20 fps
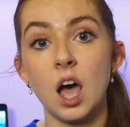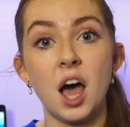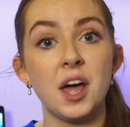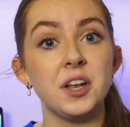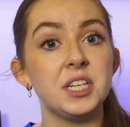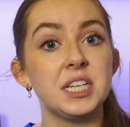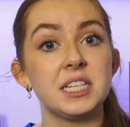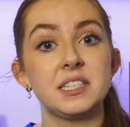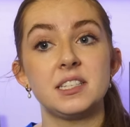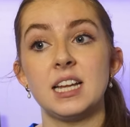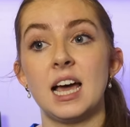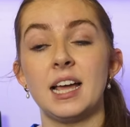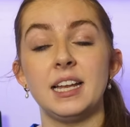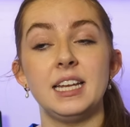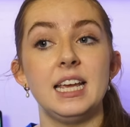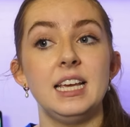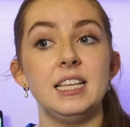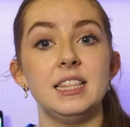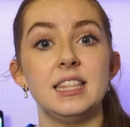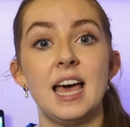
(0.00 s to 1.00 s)

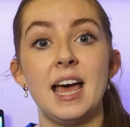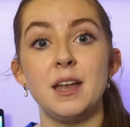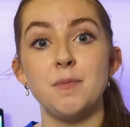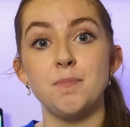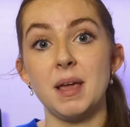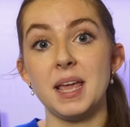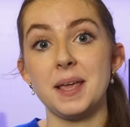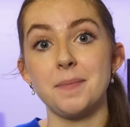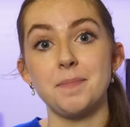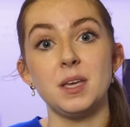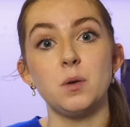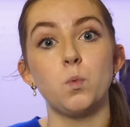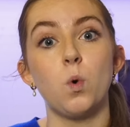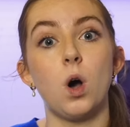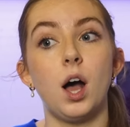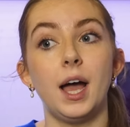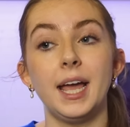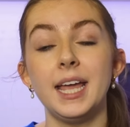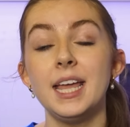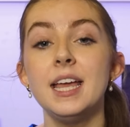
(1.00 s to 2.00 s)
understanding then maybe
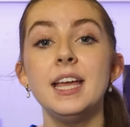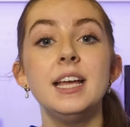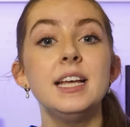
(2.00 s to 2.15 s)
why